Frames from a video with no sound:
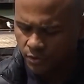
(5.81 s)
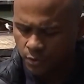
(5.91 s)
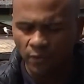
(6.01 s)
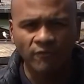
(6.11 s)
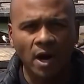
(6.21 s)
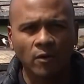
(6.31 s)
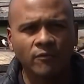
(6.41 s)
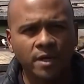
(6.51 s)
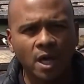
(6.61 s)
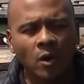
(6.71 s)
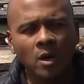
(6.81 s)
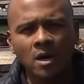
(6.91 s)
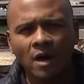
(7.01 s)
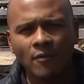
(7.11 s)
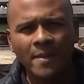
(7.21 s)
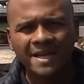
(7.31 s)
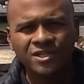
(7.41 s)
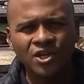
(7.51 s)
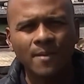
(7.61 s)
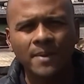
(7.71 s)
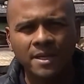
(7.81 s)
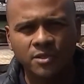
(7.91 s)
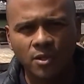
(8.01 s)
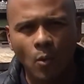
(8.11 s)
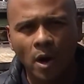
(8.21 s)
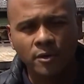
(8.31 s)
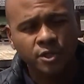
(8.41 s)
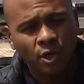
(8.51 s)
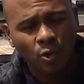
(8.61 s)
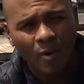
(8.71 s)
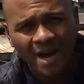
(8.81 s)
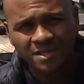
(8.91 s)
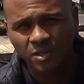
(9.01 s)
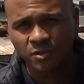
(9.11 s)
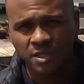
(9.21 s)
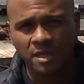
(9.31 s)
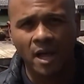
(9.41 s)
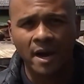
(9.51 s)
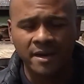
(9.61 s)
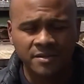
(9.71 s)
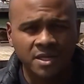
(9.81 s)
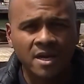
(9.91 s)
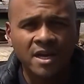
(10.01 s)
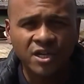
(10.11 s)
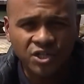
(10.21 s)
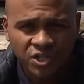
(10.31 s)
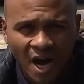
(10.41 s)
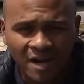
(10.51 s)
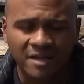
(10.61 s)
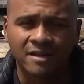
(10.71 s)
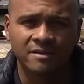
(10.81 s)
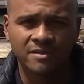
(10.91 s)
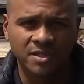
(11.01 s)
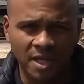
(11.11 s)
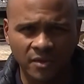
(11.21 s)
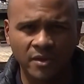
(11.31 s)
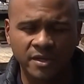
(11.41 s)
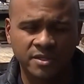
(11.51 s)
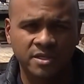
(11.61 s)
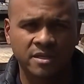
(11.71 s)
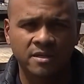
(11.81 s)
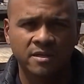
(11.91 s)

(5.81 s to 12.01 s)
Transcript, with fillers: So a viral video of a man jumping into the water to harass those sea lions is shocking, to say the least.